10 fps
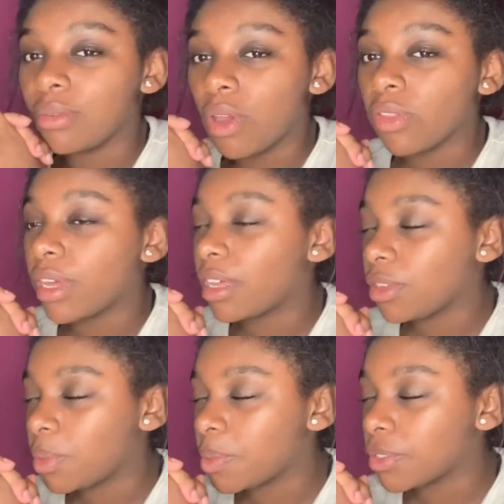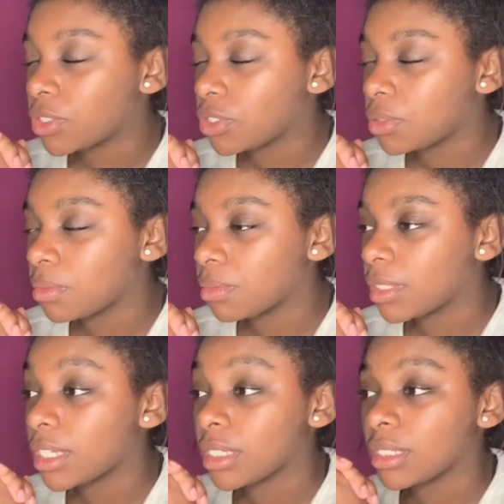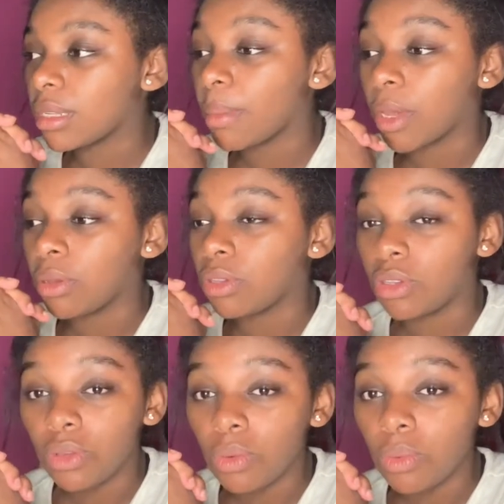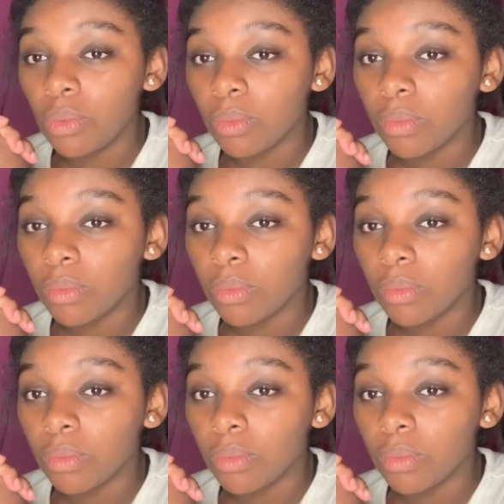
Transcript: know that other people assume things about you,